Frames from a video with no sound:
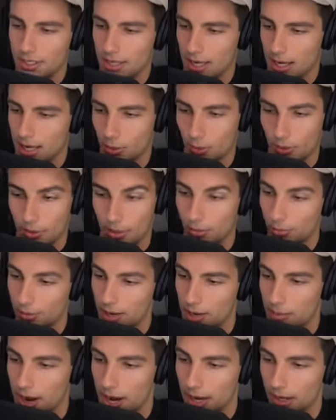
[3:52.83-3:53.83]
see here with the
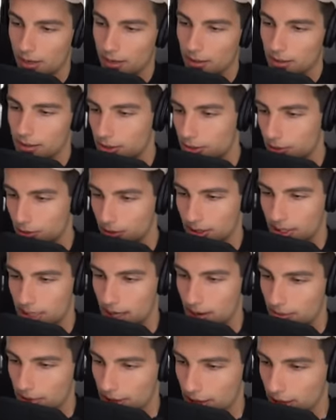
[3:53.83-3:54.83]
remake. It's doing the
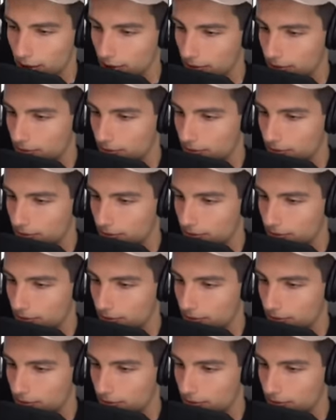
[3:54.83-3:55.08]
same thing.